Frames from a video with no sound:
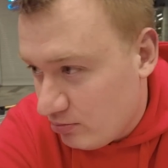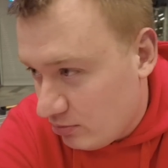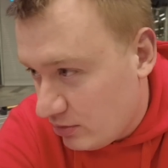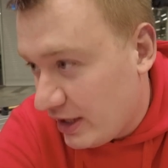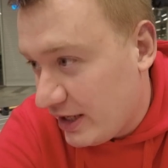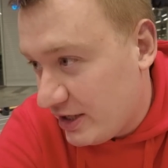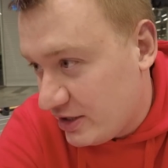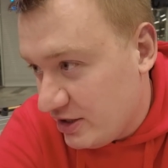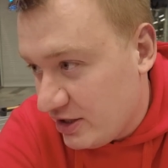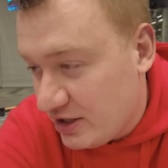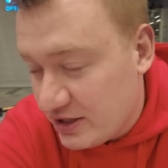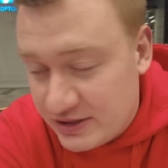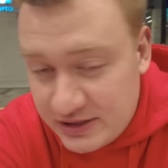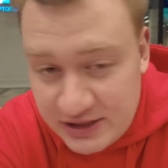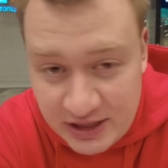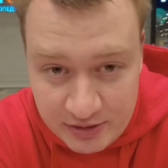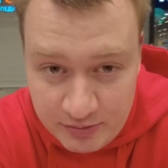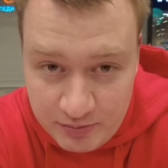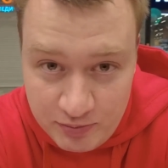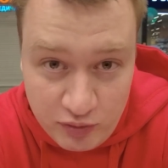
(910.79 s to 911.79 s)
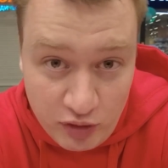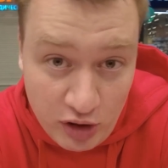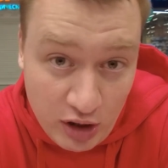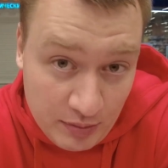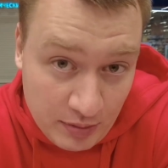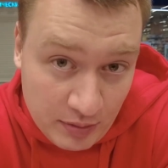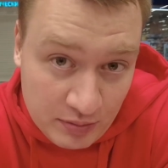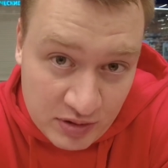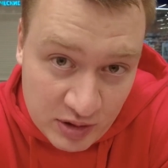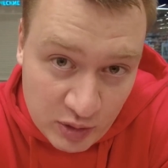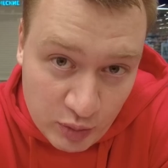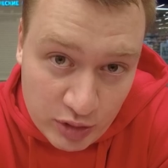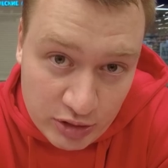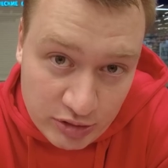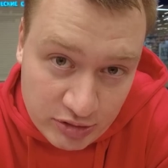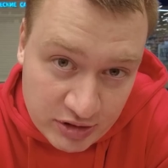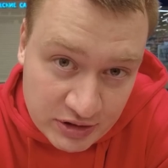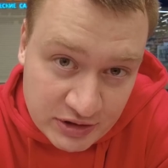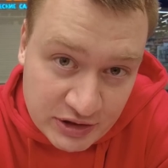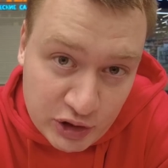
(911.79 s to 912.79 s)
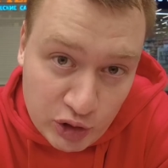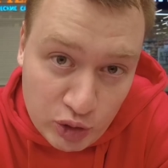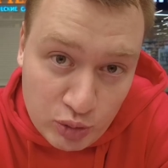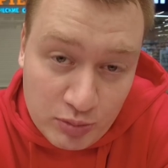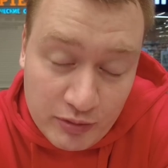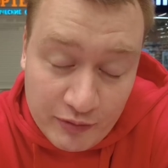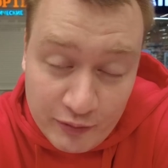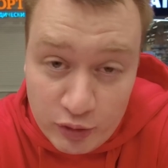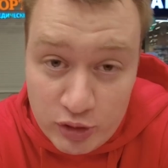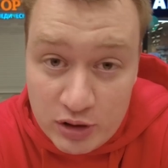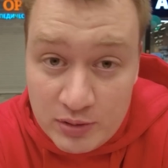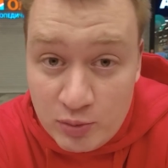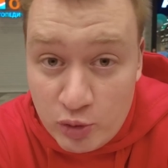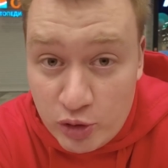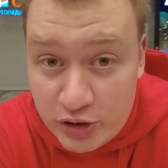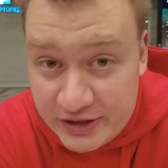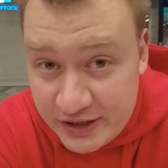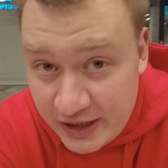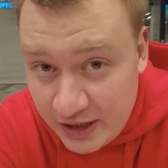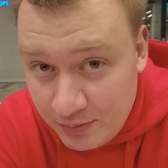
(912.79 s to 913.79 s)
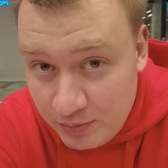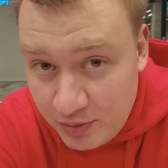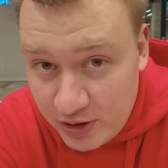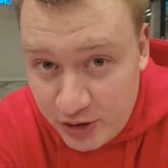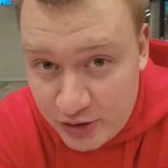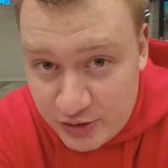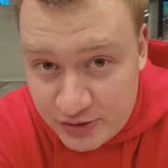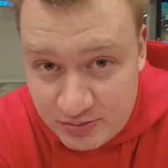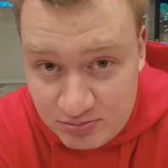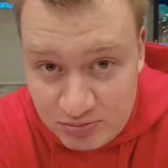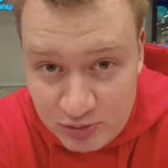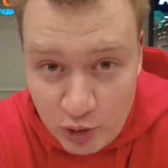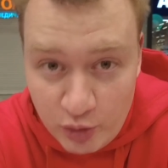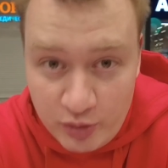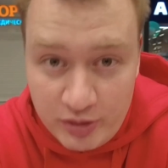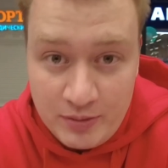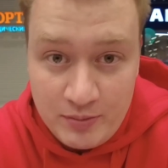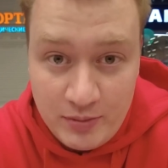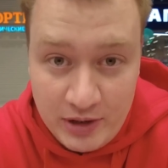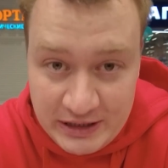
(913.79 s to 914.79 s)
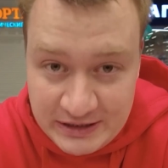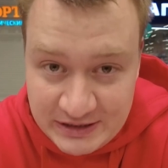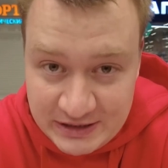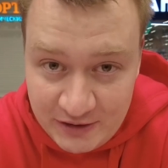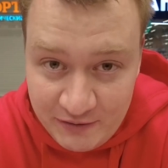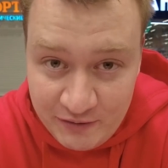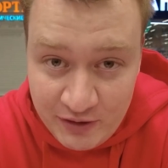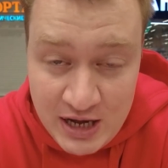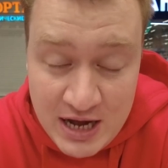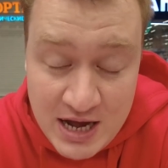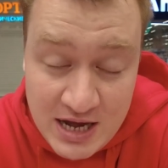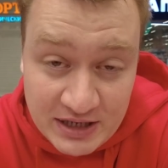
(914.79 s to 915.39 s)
like Nikki said, probably will consume for more time, because knowing myself,